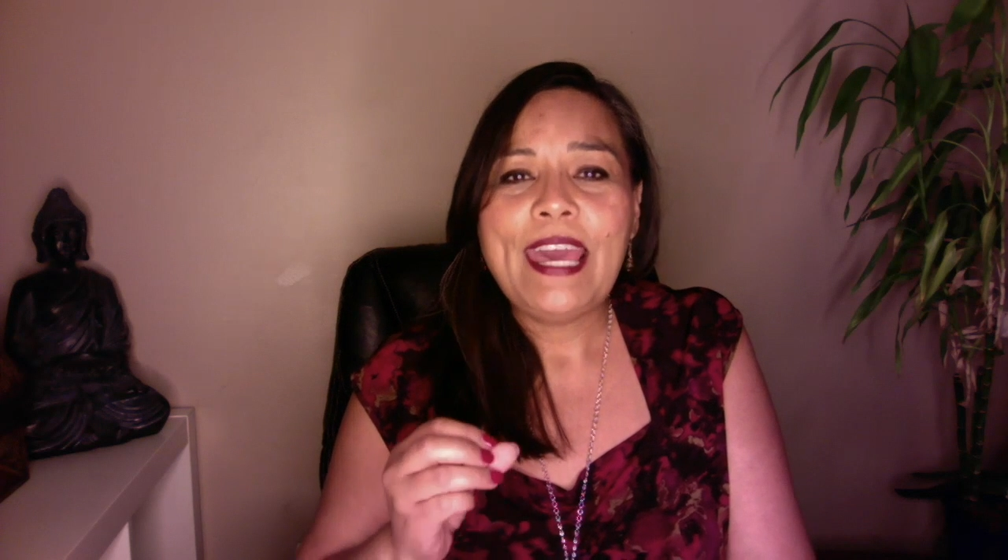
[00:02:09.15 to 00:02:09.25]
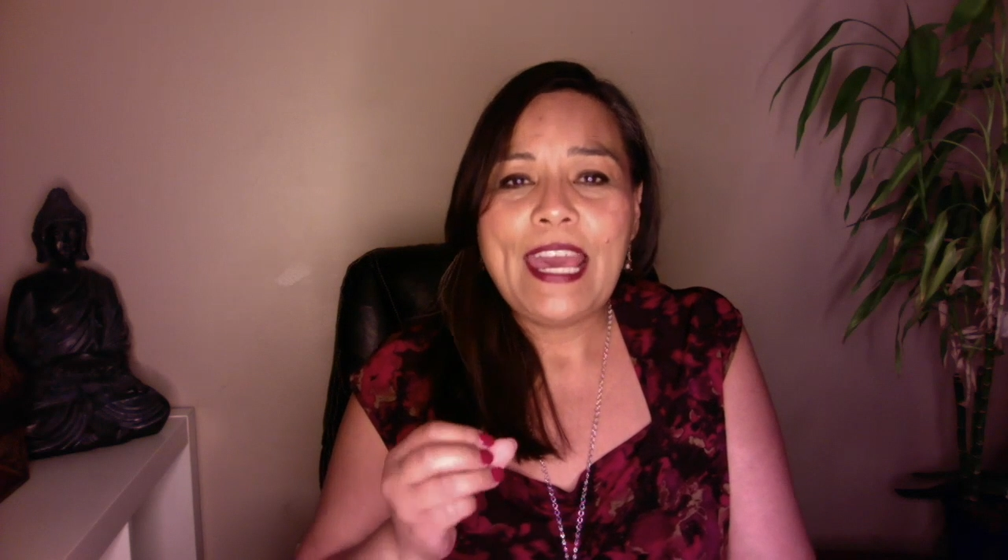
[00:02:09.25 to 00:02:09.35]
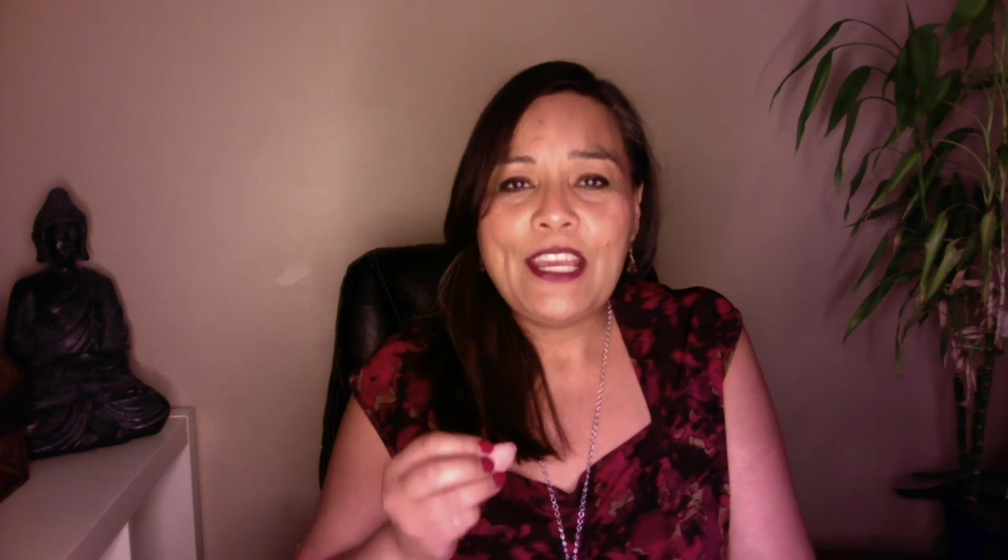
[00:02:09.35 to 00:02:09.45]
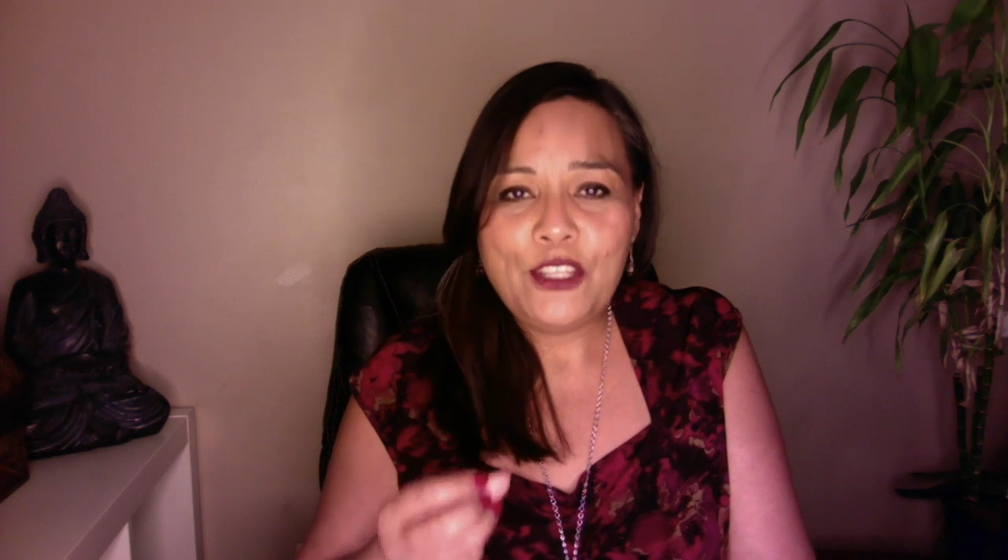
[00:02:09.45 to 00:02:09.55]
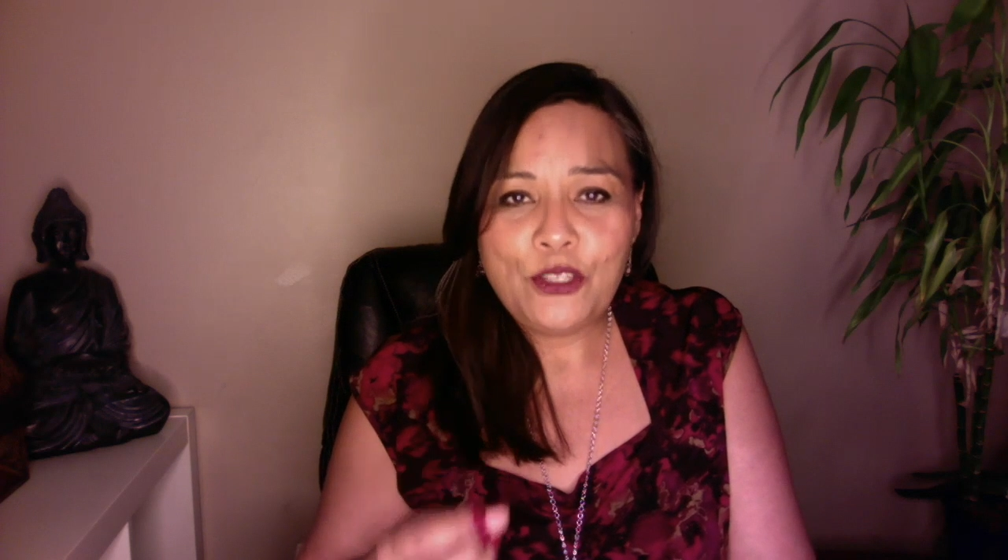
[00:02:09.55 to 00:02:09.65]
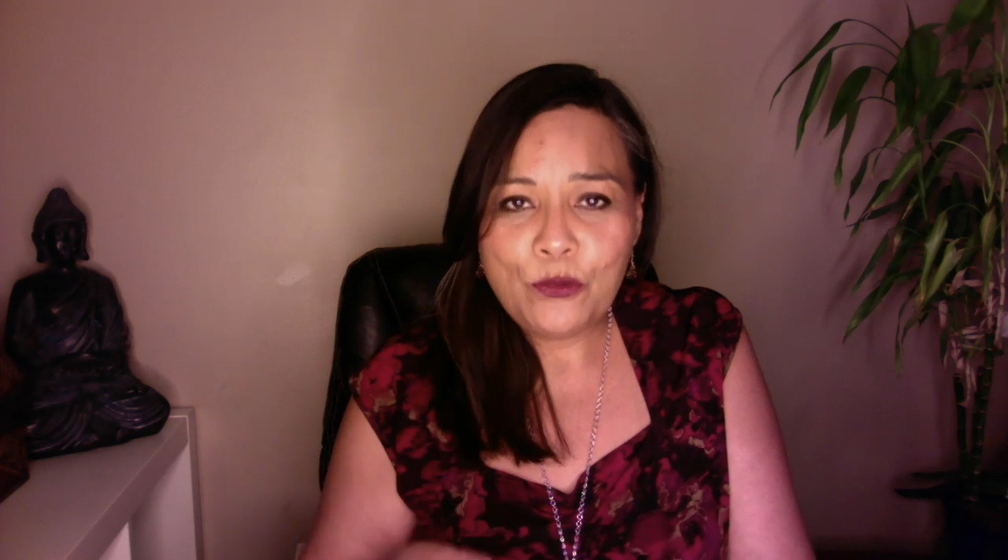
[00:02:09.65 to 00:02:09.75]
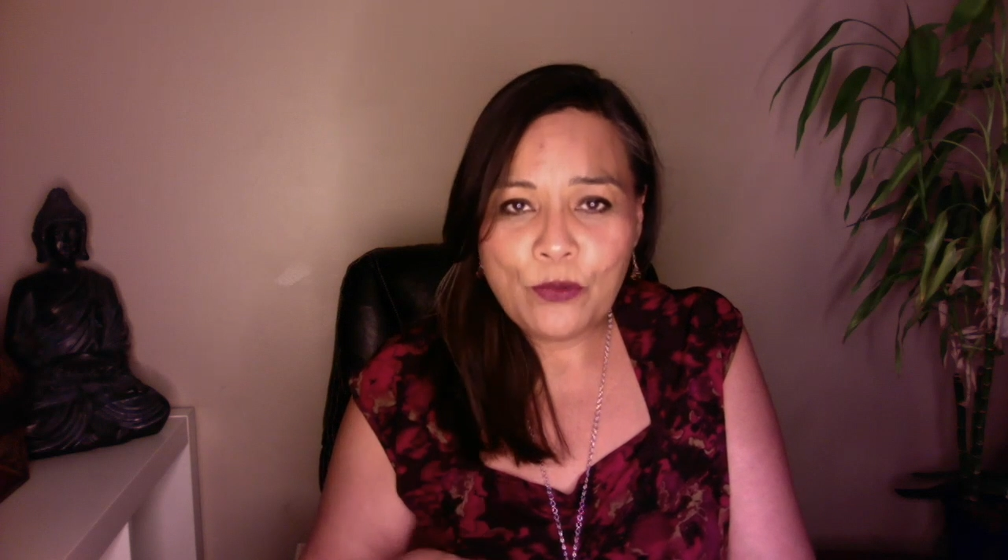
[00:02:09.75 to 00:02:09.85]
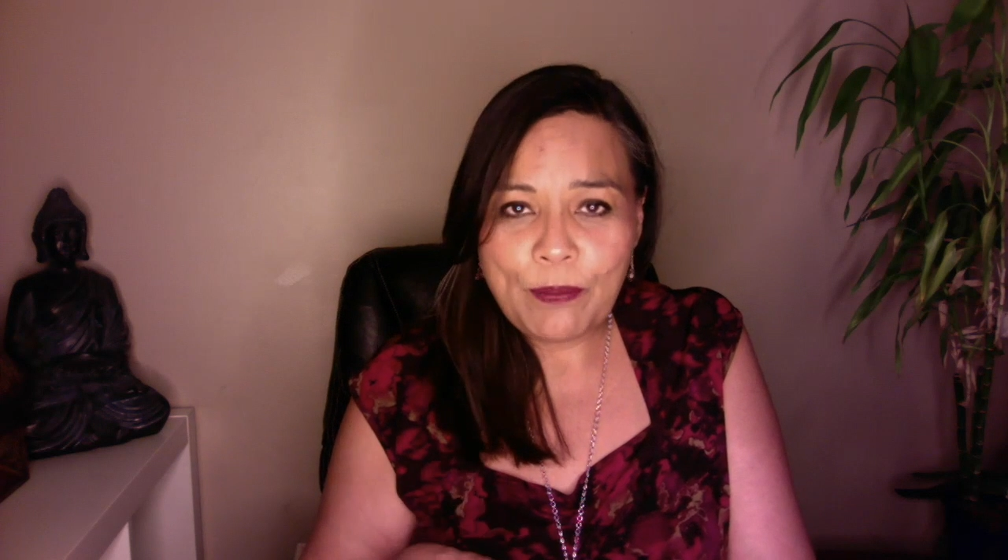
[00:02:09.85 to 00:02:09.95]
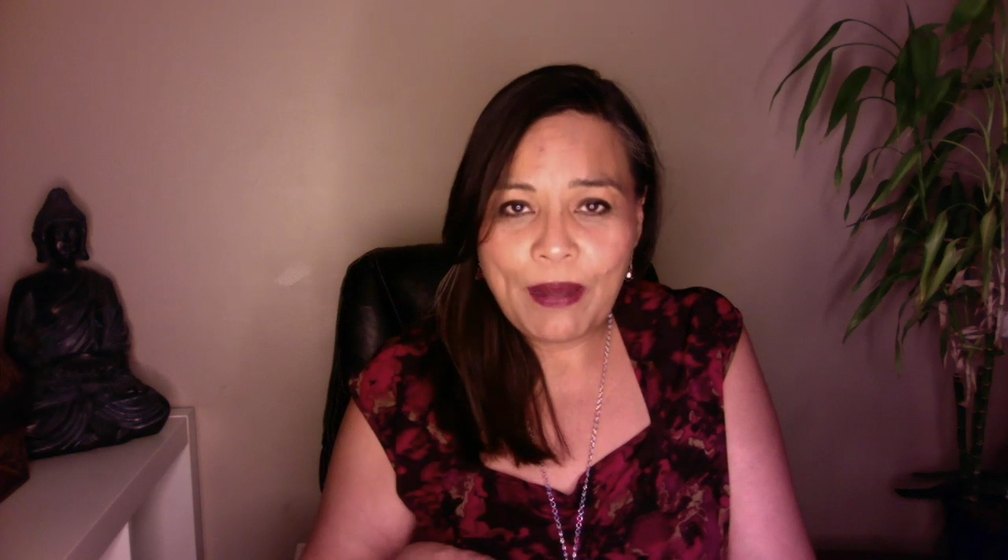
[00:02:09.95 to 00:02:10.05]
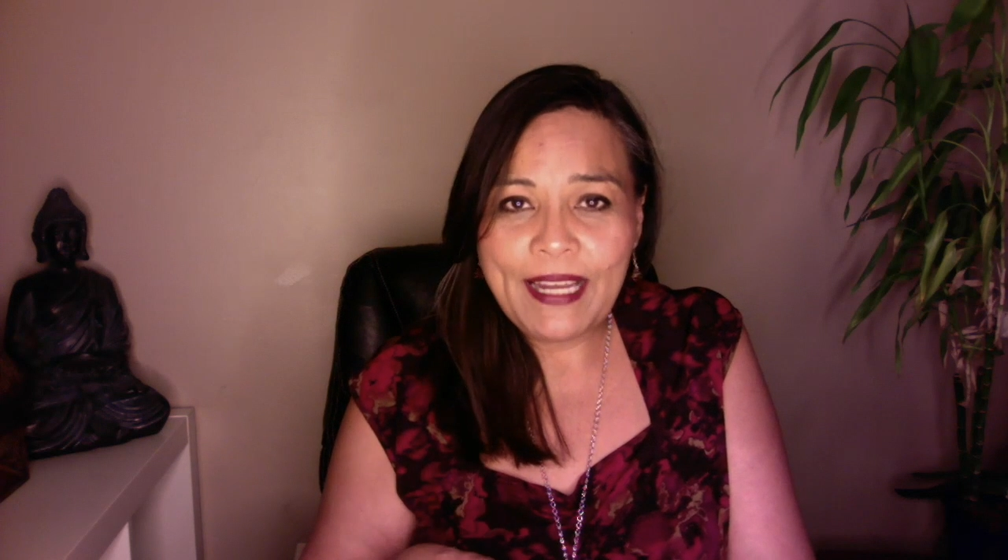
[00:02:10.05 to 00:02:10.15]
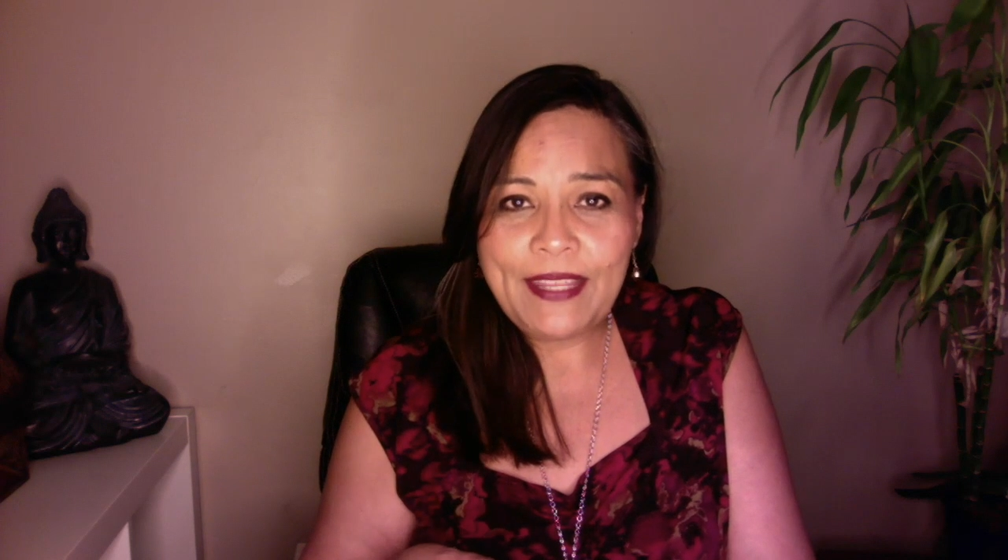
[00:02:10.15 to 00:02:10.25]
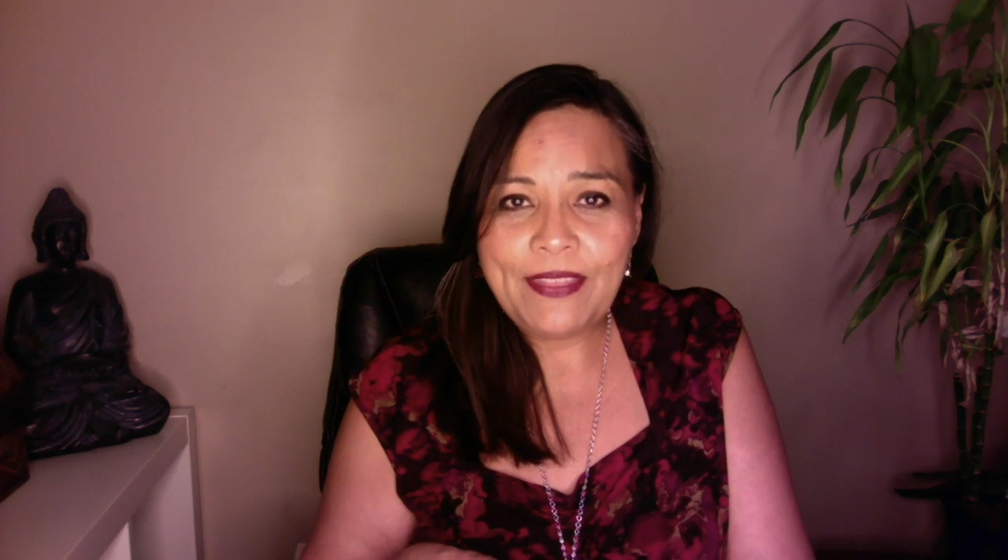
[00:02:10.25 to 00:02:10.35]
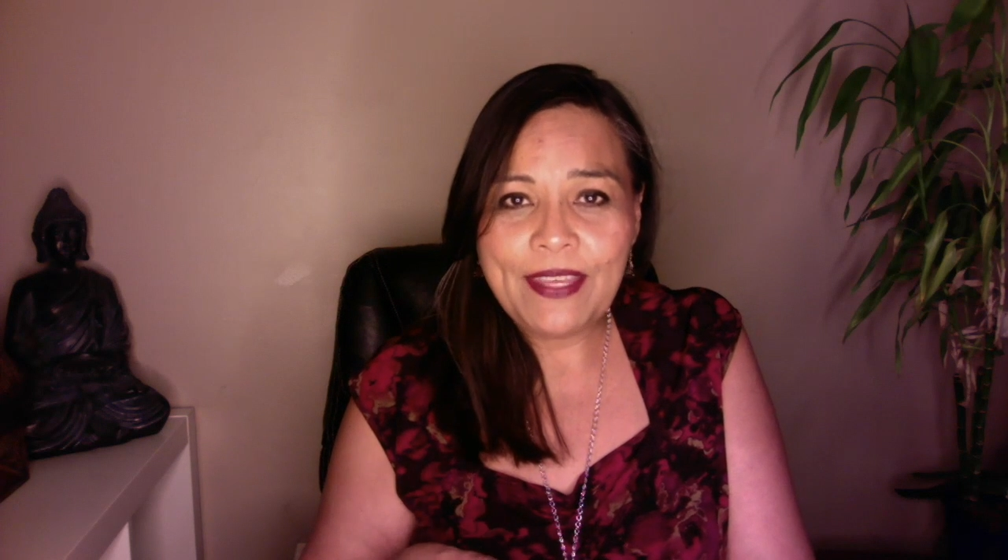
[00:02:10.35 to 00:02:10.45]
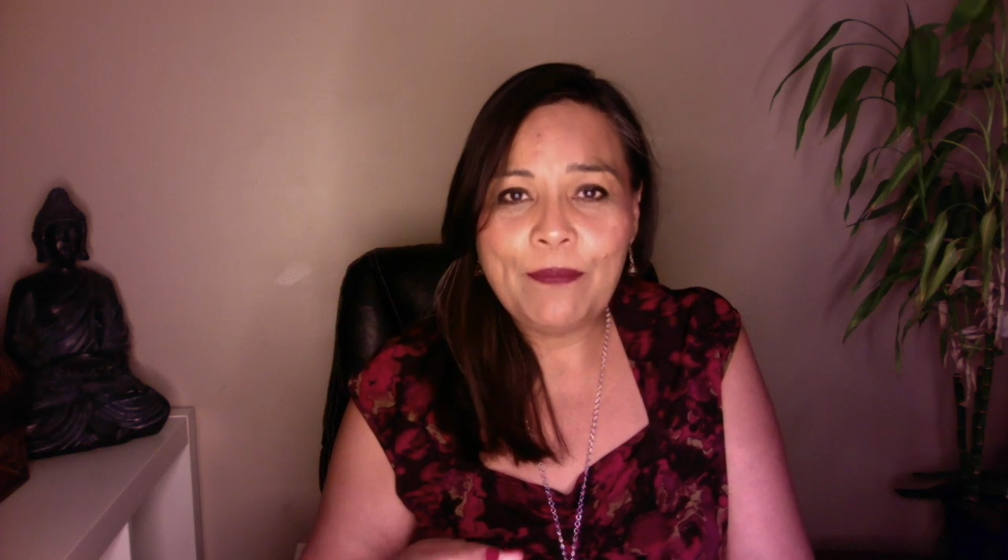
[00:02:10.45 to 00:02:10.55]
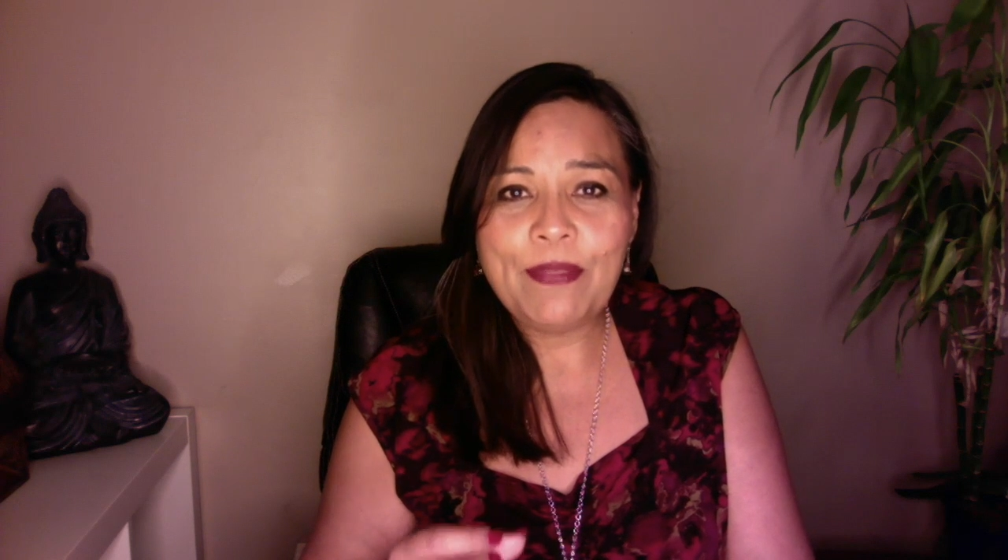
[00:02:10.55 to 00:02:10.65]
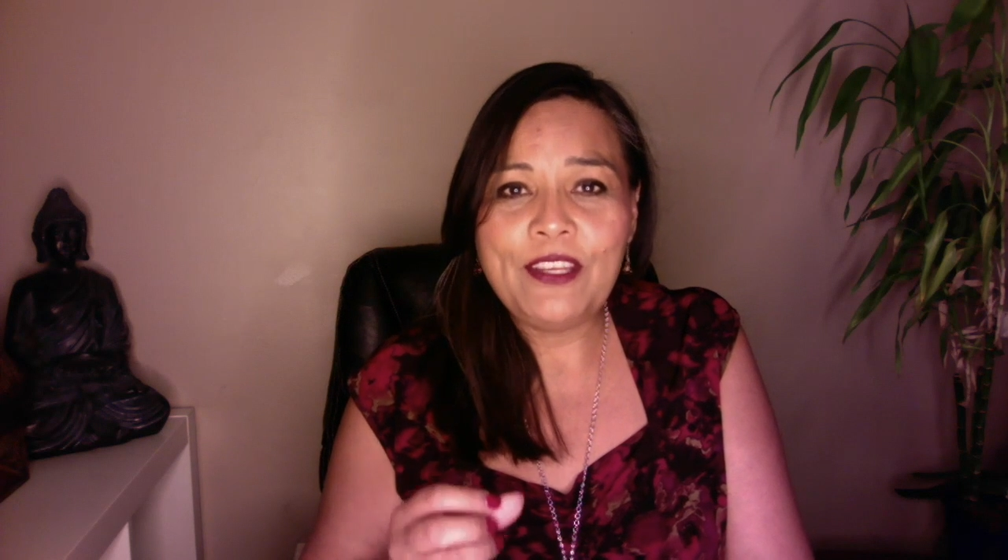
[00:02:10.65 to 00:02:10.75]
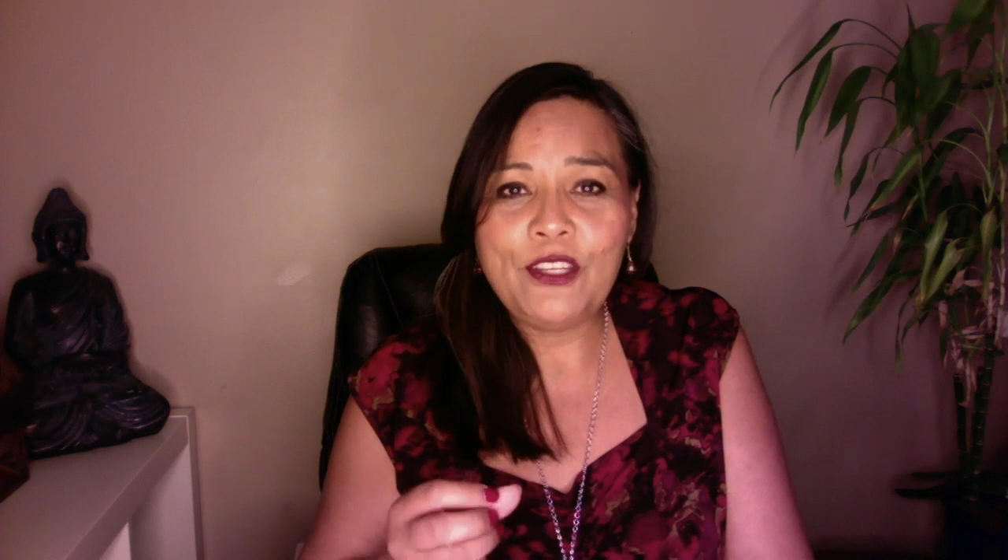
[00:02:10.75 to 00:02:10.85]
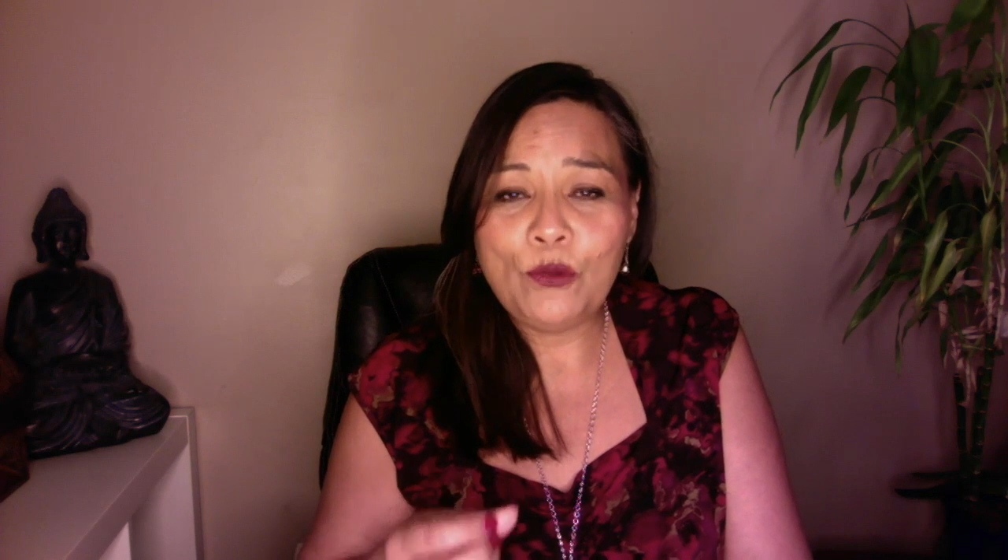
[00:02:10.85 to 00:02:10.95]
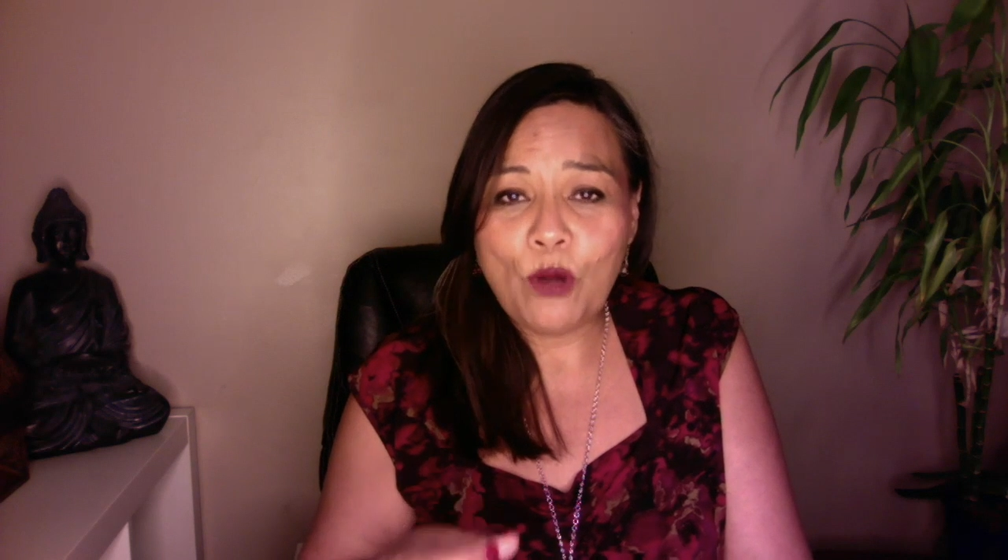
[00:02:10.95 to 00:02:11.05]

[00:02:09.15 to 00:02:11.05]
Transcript: and you remind them that you